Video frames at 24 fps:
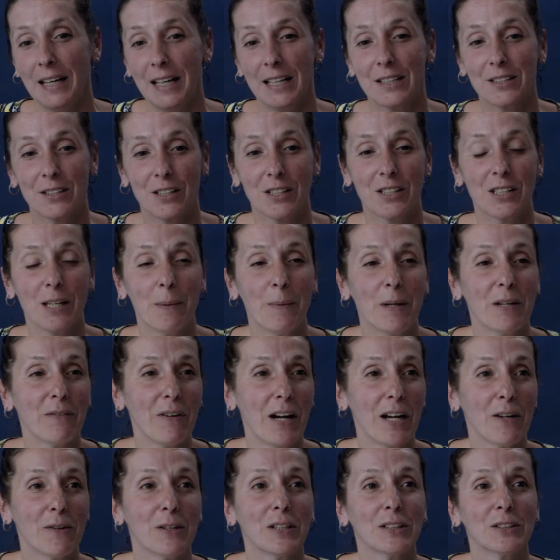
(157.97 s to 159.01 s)
It's the stomach
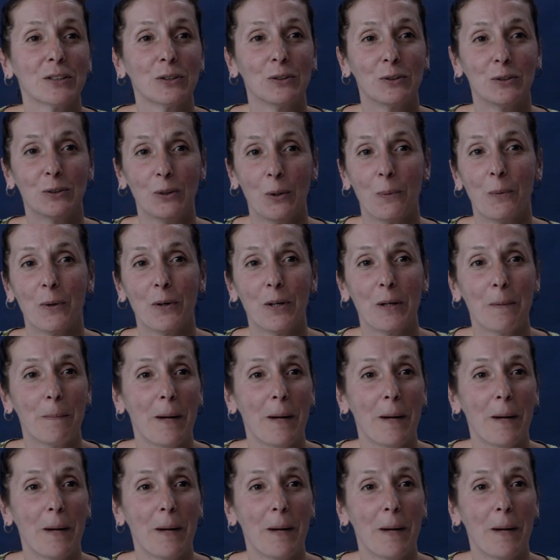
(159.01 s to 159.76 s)
virus, don't worry